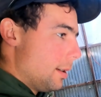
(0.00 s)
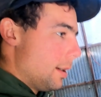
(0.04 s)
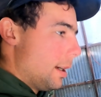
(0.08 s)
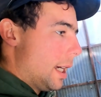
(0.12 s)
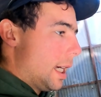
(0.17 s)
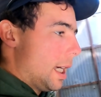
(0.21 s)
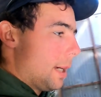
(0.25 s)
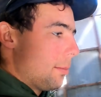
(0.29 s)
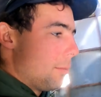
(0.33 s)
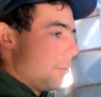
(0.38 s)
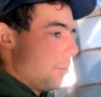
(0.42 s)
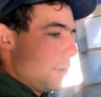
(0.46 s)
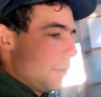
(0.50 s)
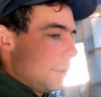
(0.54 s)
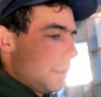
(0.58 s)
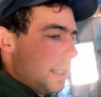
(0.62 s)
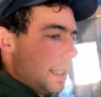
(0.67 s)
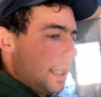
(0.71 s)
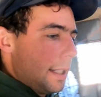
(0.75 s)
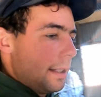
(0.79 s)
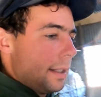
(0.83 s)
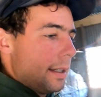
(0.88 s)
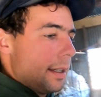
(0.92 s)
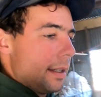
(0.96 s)
Um, what
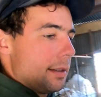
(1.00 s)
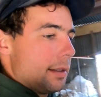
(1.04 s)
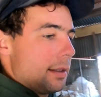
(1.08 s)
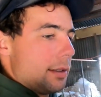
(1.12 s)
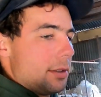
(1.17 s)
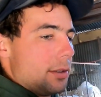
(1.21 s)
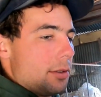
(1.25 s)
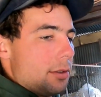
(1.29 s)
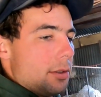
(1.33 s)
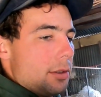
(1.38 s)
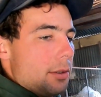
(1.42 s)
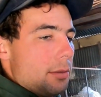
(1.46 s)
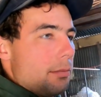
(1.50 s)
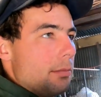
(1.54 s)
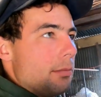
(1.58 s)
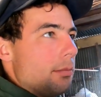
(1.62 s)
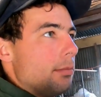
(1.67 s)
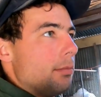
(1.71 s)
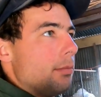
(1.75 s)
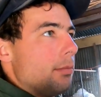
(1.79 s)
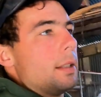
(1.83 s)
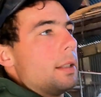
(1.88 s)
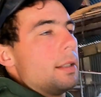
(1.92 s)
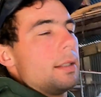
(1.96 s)
that does is sort of
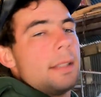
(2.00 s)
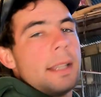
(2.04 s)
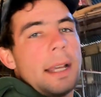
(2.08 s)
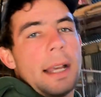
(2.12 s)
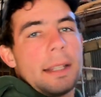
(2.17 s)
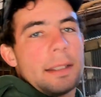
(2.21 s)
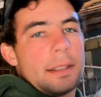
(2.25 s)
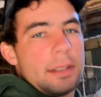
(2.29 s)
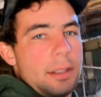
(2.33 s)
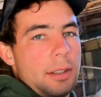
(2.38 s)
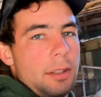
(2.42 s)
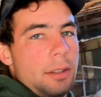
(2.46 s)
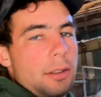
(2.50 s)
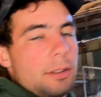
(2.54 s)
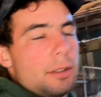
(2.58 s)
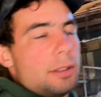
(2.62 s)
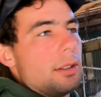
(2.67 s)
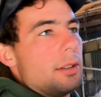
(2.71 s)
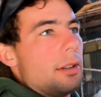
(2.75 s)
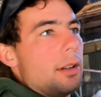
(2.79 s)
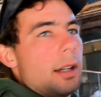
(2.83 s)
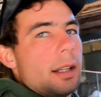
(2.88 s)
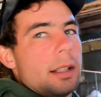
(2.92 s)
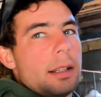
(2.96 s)
starts the ewes
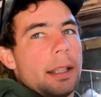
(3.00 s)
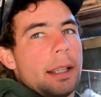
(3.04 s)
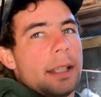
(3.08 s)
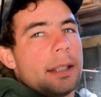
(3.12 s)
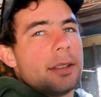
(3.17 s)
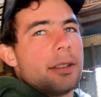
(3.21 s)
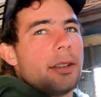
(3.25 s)
cycling.